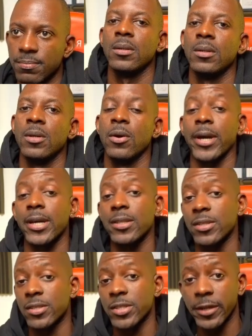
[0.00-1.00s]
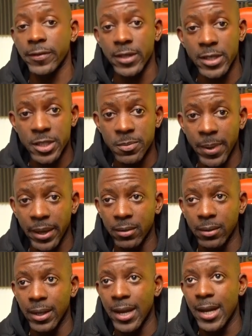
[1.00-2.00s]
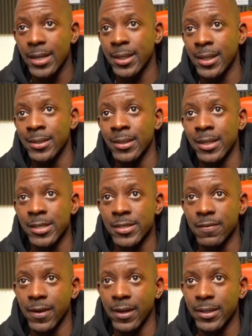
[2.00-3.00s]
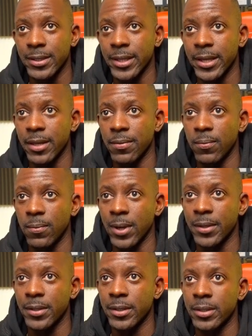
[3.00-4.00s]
Okay, the server is back online, and let's validate whether